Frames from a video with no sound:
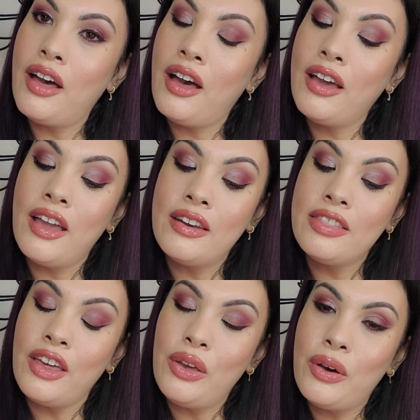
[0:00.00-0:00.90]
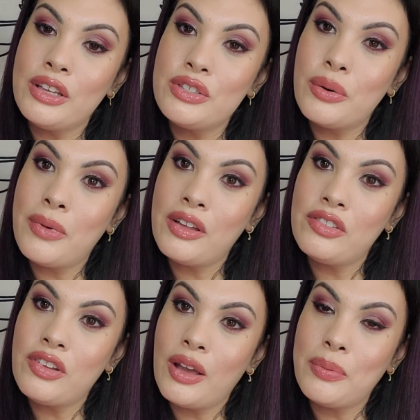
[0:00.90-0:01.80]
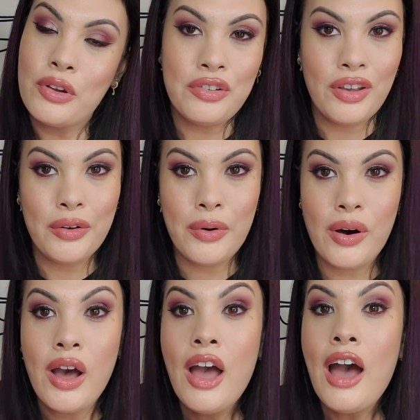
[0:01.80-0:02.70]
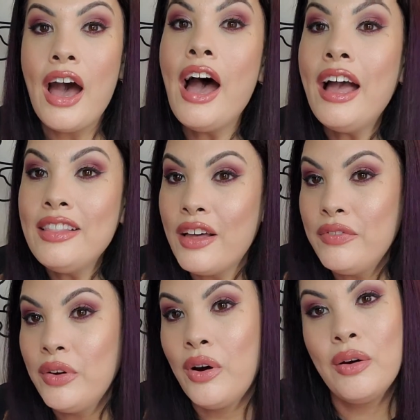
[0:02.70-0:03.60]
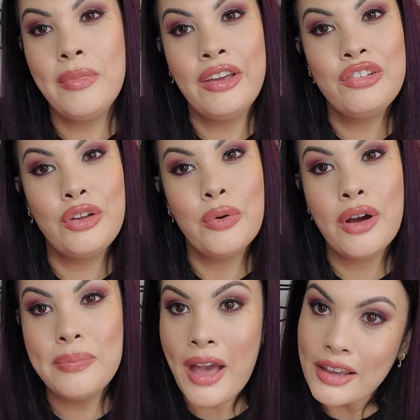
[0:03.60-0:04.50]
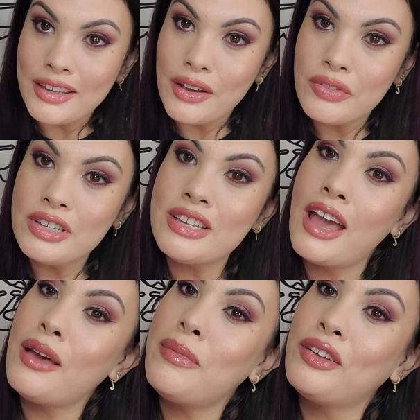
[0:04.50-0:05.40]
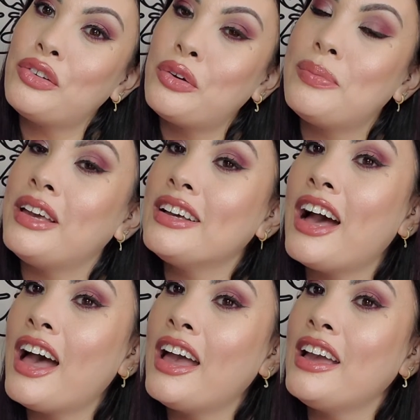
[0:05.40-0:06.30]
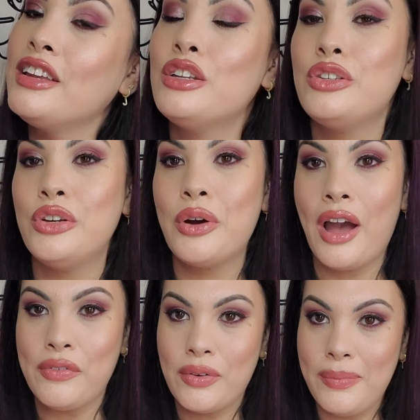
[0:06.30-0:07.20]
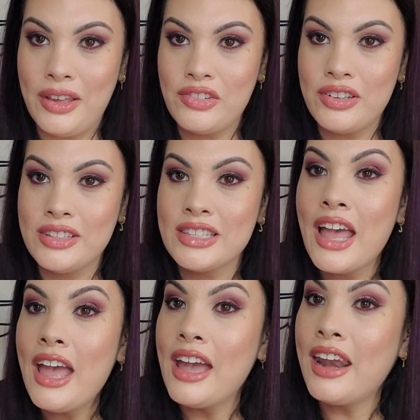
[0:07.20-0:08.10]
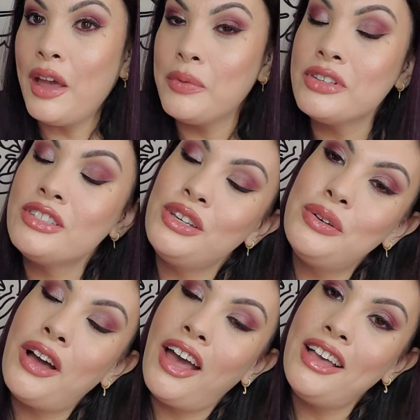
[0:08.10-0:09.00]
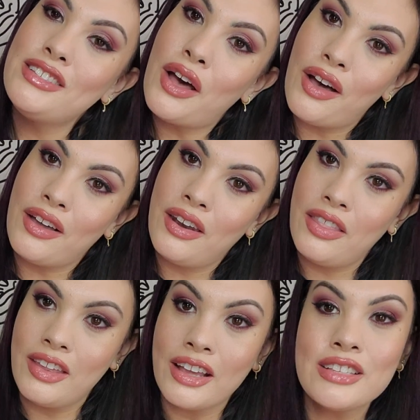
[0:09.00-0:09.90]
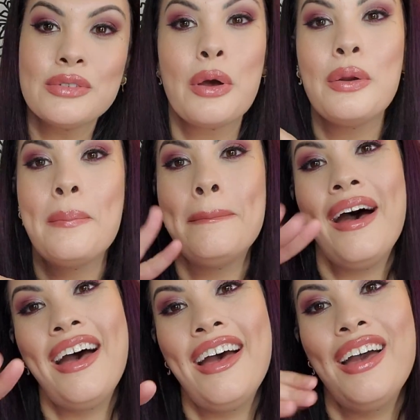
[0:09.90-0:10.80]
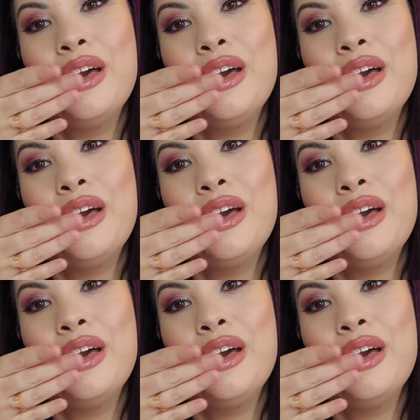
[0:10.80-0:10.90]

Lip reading: Again, thank you guys so much. I appreciate you all. I love you all. Make sure you're unpacking every day. Make sure you're being kind. Do your affirmations. And I will see you guys on the next one. Bye.